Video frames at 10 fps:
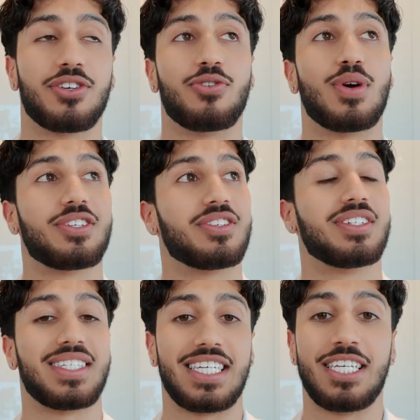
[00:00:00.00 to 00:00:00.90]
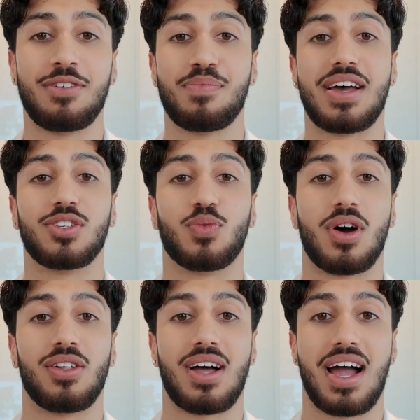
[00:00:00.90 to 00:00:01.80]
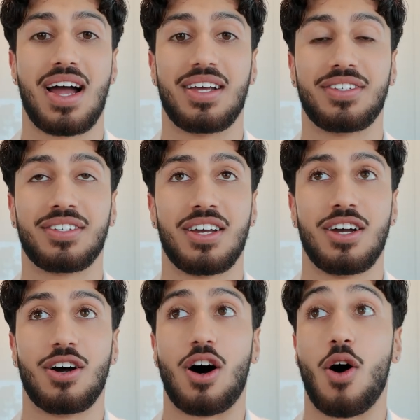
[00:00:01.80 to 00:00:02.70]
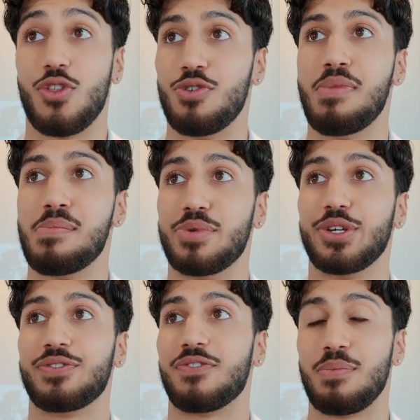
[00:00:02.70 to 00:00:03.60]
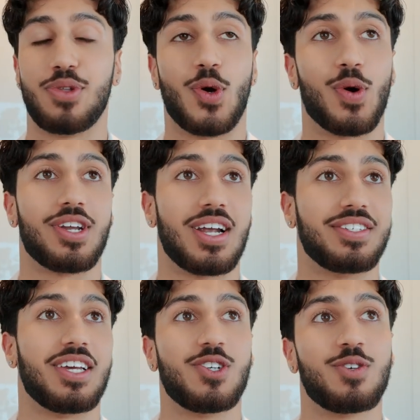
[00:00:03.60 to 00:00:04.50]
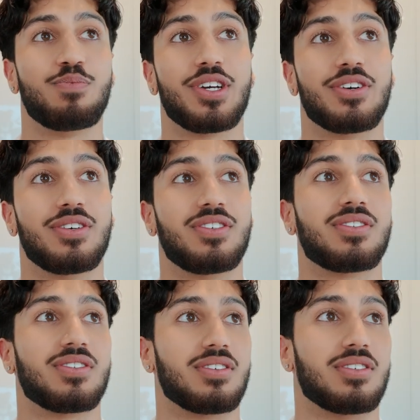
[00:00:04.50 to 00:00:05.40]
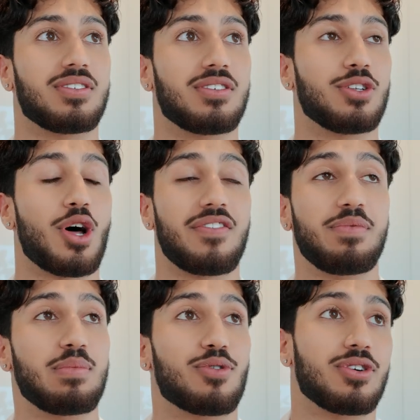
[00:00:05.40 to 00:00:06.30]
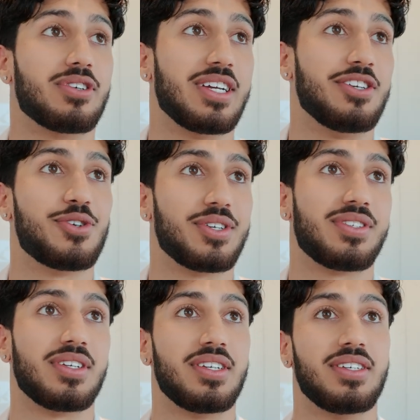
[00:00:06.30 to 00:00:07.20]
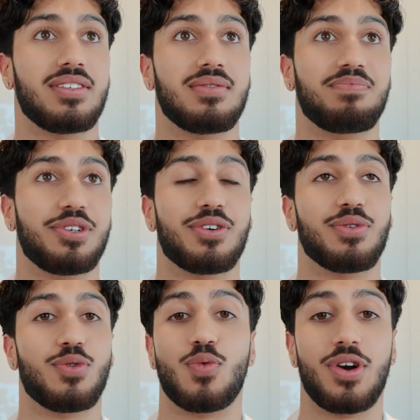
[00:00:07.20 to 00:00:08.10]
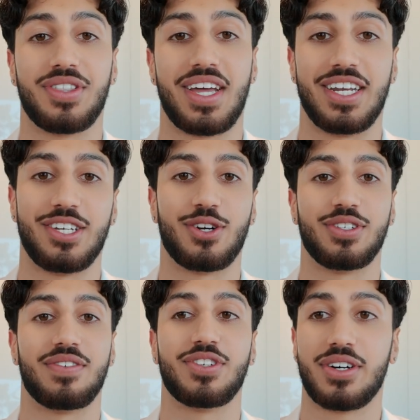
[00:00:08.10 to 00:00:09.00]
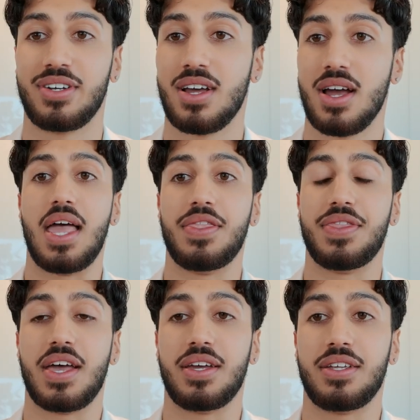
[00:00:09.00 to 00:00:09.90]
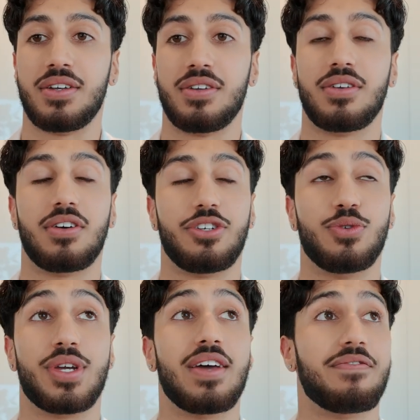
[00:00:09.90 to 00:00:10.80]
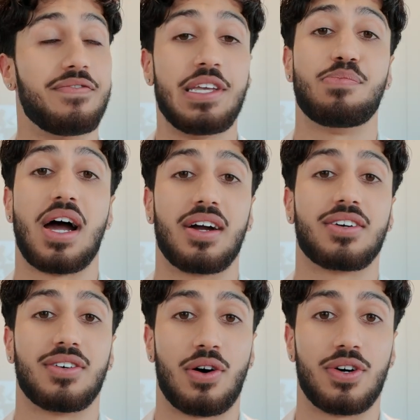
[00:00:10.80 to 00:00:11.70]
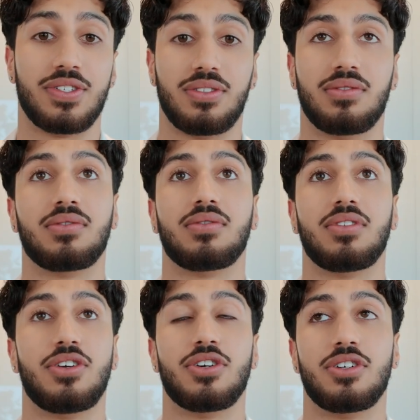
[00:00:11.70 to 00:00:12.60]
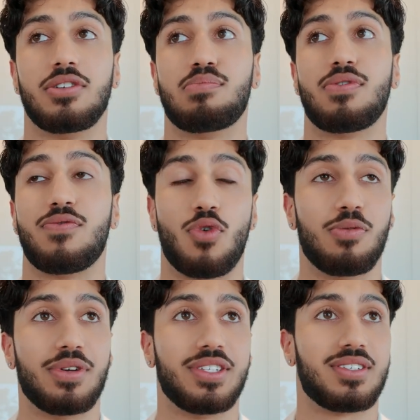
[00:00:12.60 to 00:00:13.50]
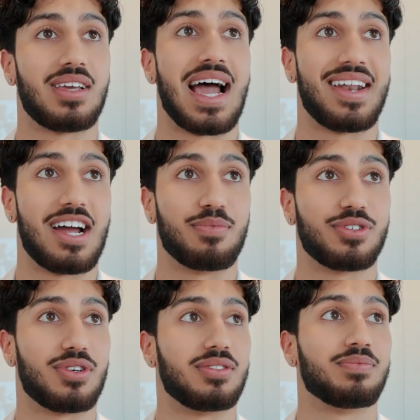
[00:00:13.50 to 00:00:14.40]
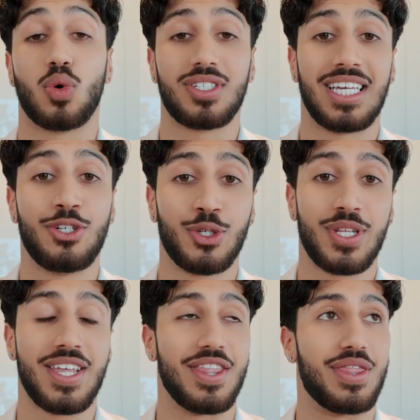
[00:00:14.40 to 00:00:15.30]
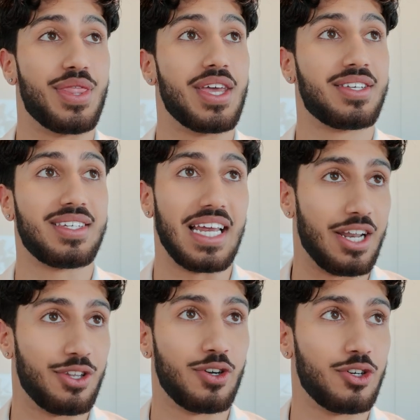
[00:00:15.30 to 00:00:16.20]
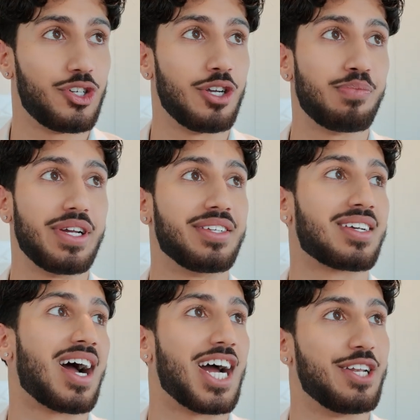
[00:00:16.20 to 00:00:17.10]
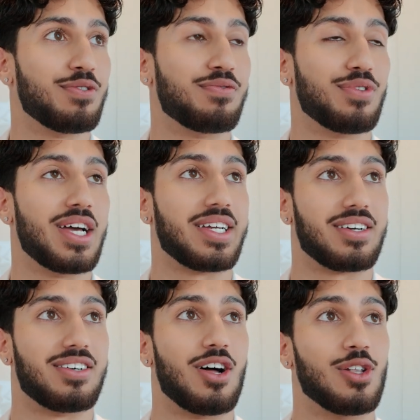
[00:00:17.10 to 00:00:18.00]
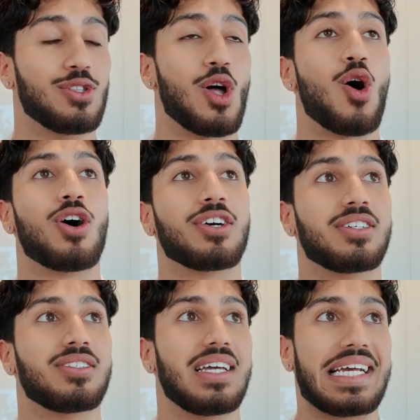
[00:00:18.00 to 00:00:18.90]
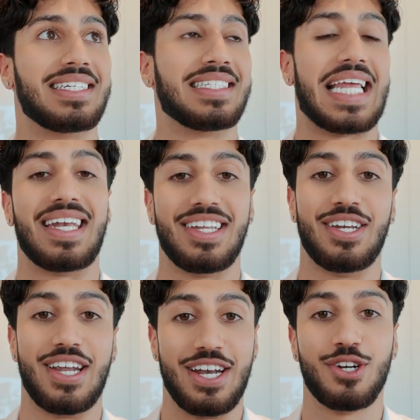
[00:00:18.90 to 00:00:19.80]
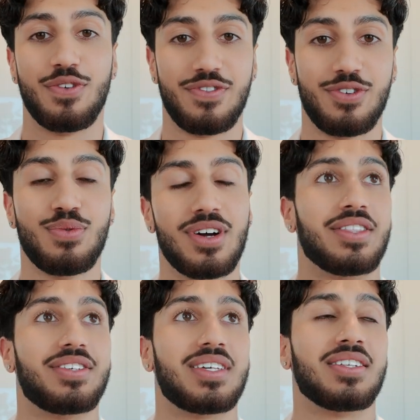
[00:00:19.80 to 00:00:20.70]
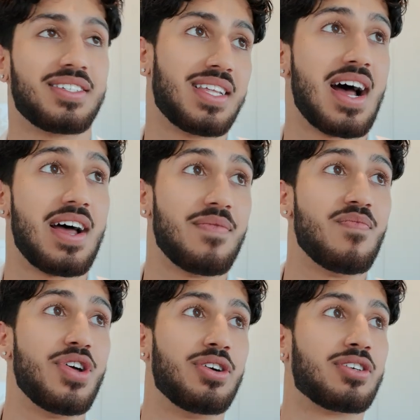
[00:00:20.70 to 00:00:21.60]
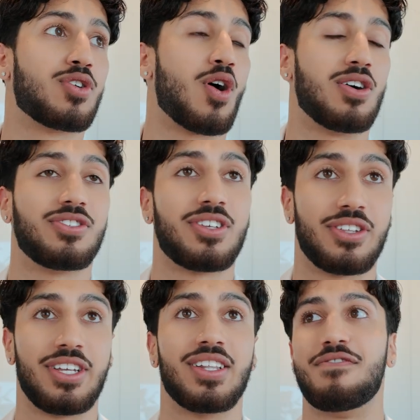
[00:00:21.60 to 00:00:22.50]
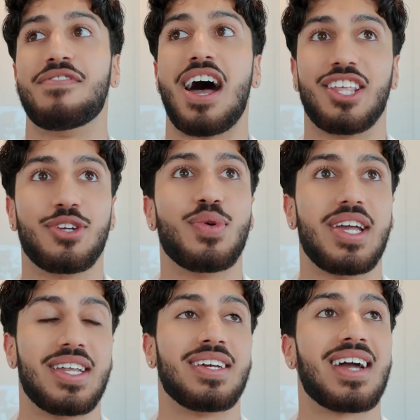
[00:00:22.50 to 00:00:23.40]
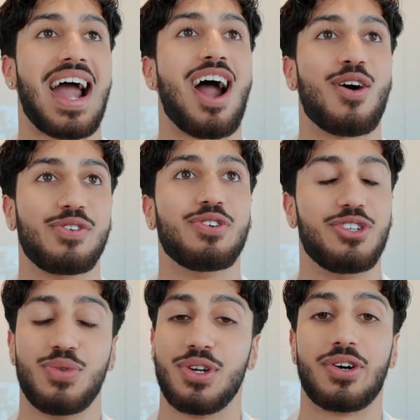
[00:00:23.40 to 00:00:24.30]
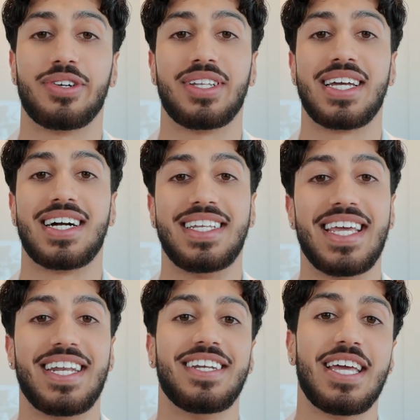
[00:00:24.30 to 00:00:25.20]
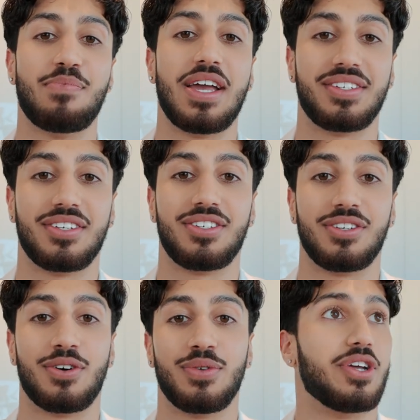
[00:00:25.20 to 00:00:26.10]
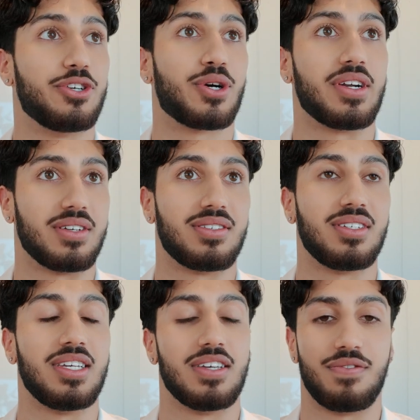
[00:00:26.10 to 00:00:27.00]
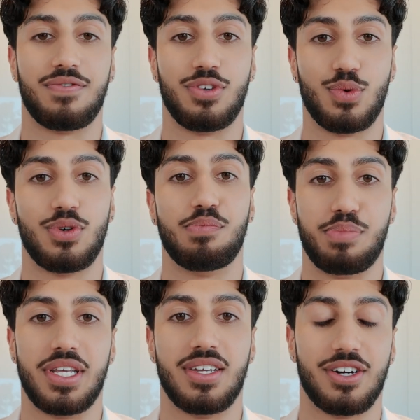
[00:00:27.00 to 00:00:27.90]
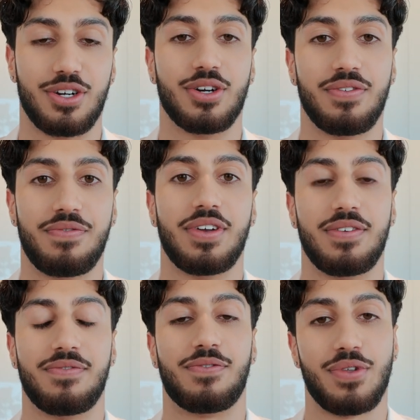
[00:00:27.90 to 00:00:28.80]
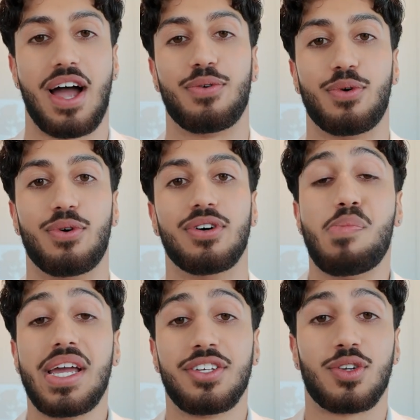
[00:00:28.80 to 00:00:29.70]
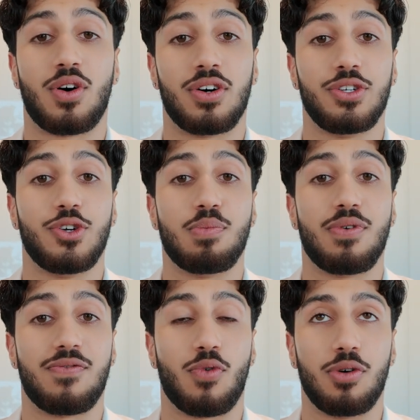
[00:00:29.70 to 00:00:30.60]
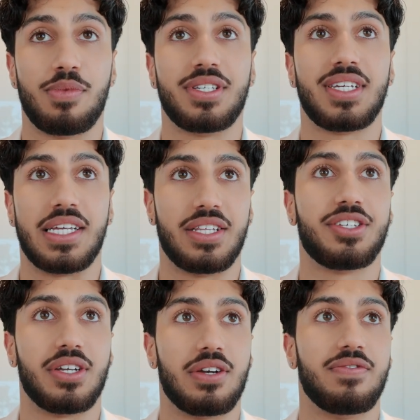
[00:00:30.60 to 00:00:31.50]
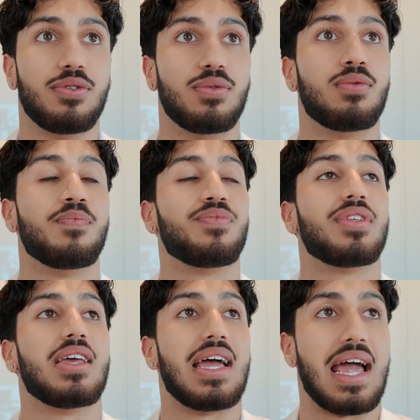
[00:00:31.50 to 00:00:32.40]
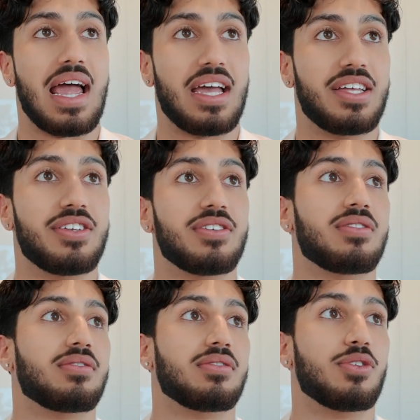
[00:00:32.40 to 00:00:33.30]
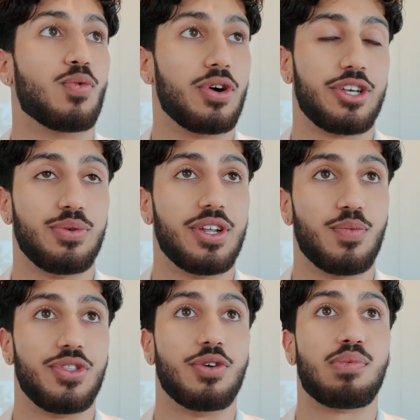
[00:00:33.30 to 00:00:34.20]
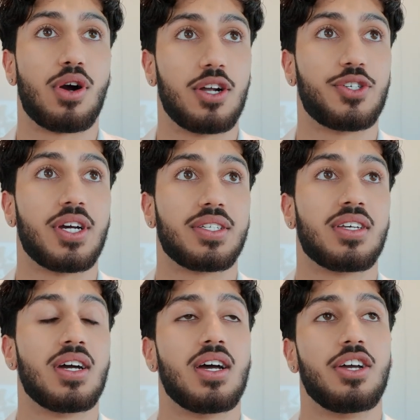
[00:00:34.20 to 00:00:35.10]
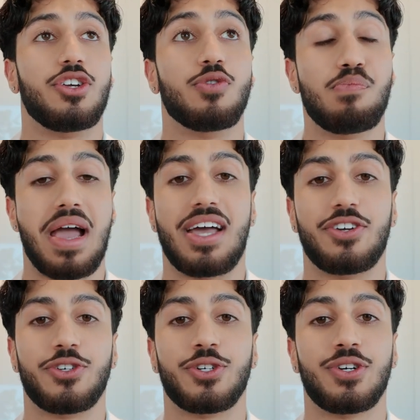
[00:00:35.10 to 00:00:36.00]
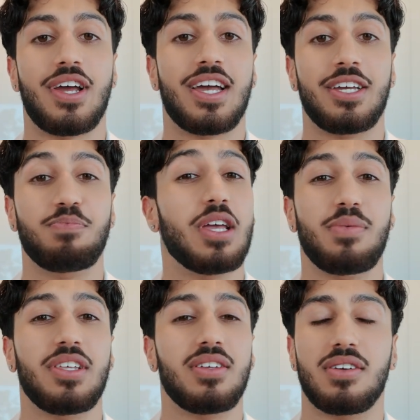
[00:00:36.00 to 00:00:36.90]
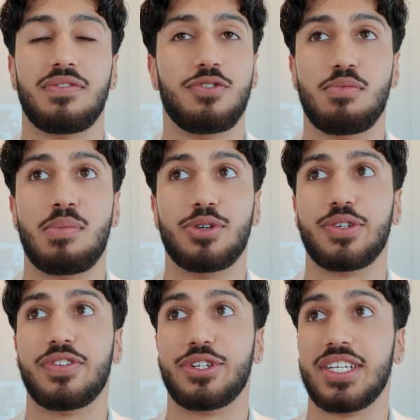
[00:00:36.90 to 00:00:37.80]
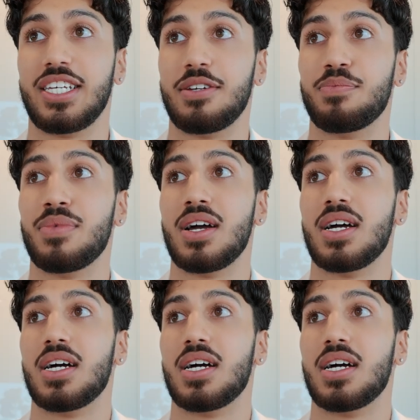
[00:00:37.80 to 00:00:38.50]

to the rest of the team as well as other members from the organization, because a lot of people are interested in, you know, the work that interns have done. And then you get feedback on your performance at Amazon. So essentially, this internship is kind of like a long extended interview, in the sense that they're constantly evaluating how you're doing on like a day-to-day basis. You know, they're trying to see if you would be a good fit for that role. Based on your performance in this interview and the work you did with your project, your manager and maybe a few members of your team